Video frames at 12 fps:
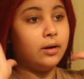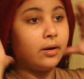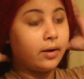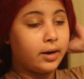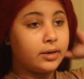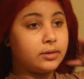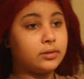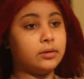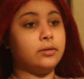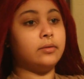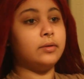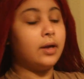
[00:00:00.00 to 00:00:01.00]
All right,
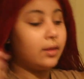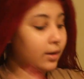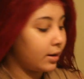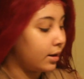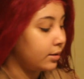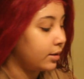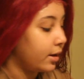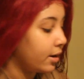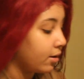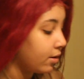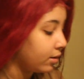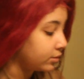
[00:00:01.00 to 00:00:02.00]
so now that I got the
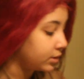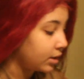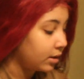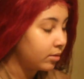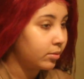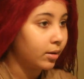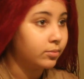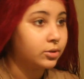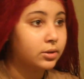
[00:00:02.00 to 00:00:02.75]
hair all tamed, I'm